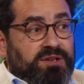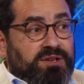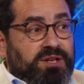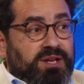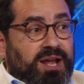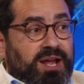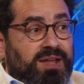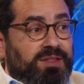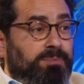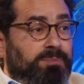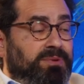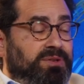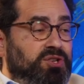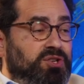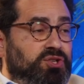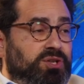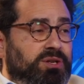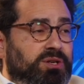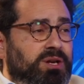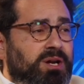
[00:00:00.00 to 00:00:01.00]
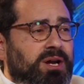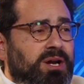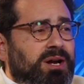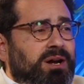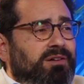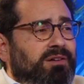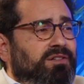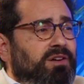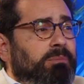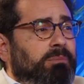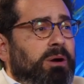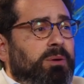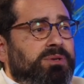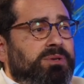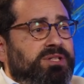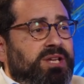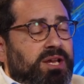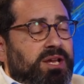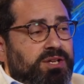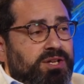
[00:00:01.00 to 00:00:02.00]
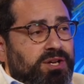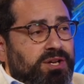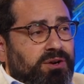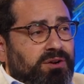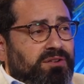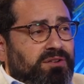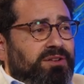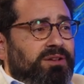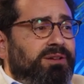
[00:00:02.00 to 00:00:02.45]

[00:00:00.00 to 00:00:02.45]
He had the position for about 10 years.